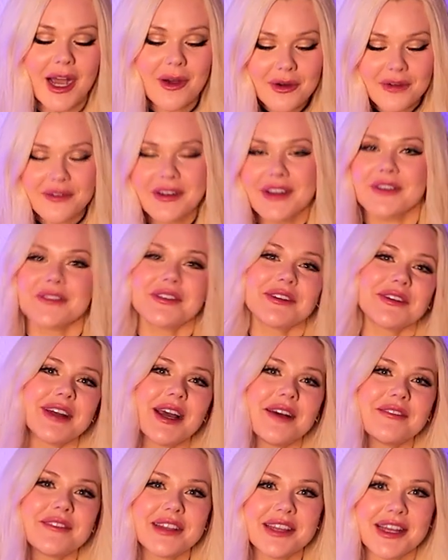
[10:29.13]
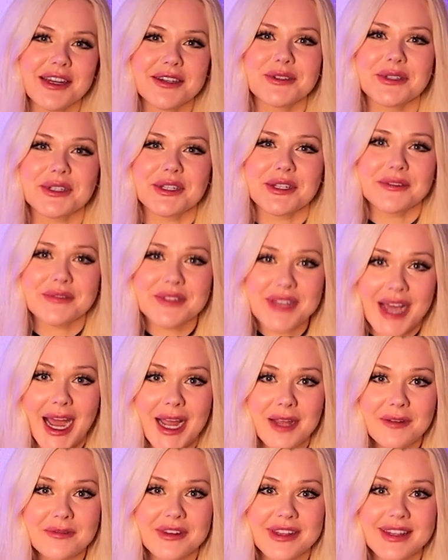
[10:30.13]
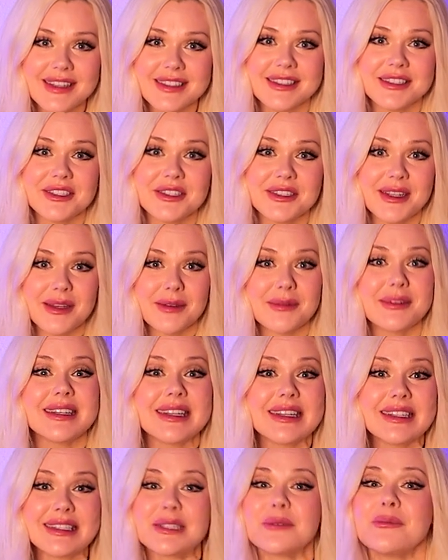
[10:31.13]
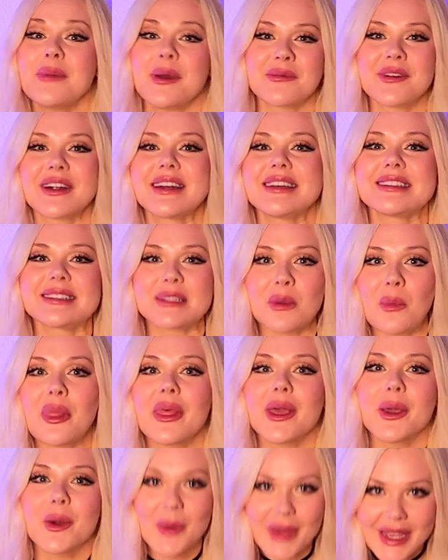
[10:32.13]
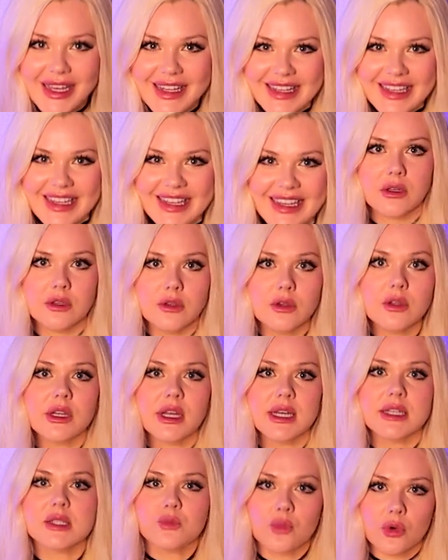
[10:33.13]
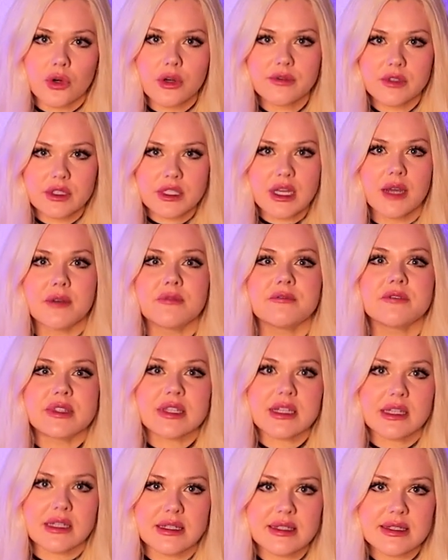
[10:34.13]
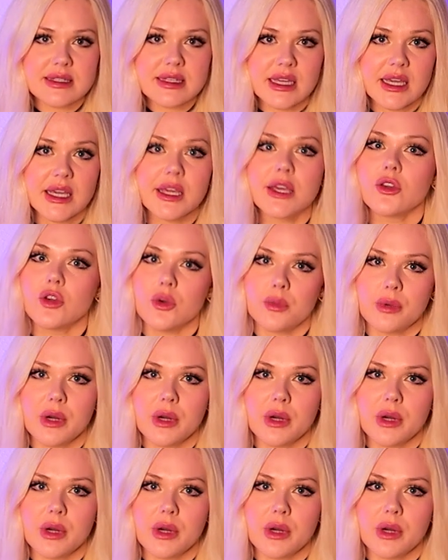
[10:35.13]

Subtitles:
However, if you don't have the luxury of time for this and you need to memorize something quickly, utilize more of your time physically singing in your